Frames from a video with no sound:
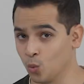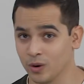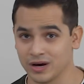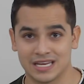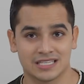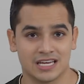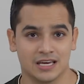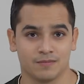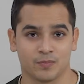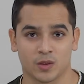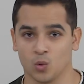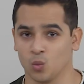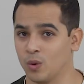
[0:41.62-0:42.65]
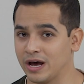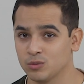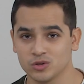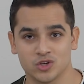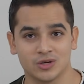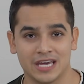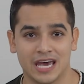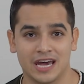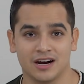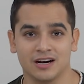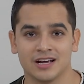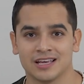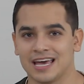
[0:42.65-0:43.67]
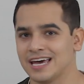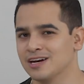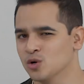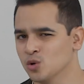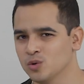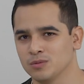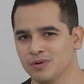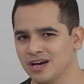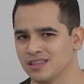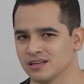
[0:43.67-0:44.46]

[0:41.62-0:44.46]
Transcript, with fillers: What is it? Why would you care? And who would buy